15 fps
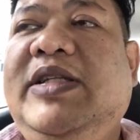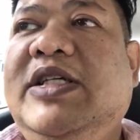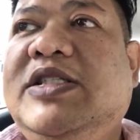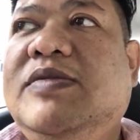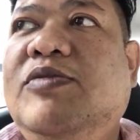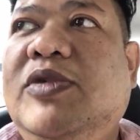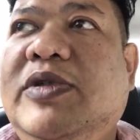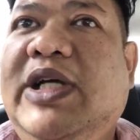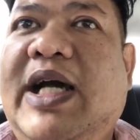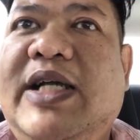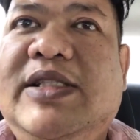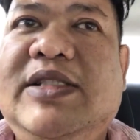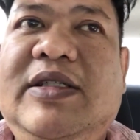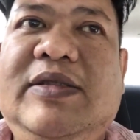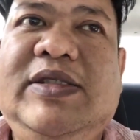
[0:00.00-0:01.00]
the
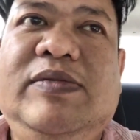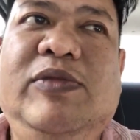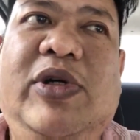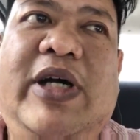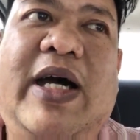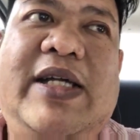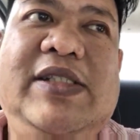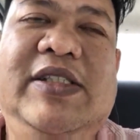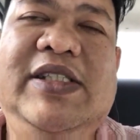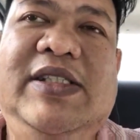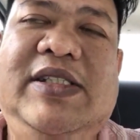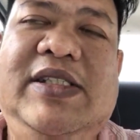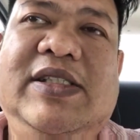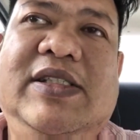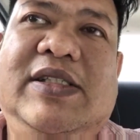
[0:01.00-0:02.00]
other
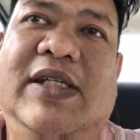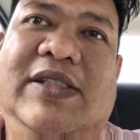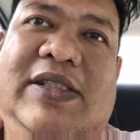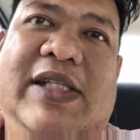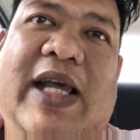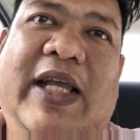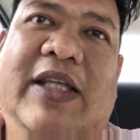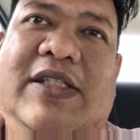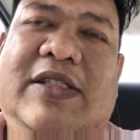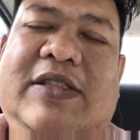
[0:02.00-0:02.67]
reasons is like,